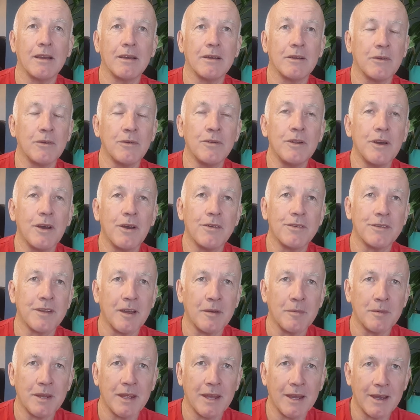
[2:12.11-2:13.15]
Who knows
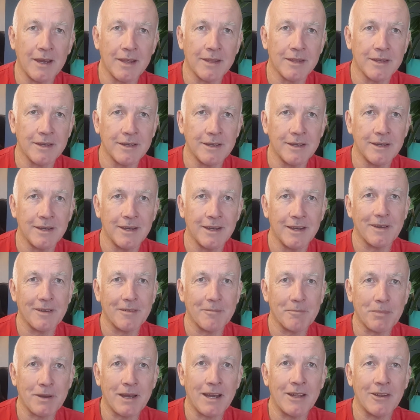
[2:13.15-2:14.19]
how many other
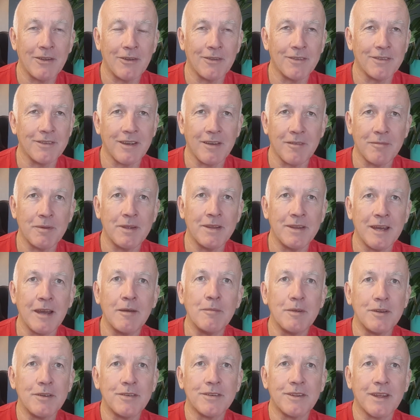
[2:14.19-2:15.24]
pylons have been
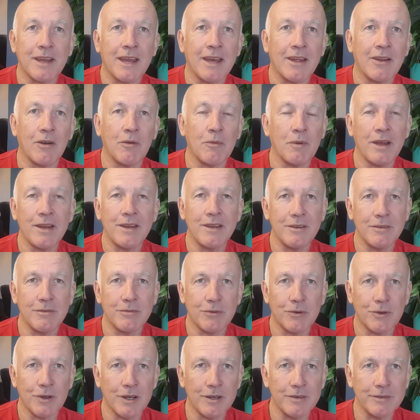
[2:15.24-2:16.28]
damaged and are waiting to
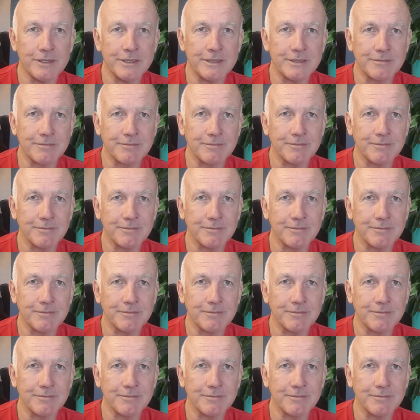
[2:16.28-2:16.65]
fall over.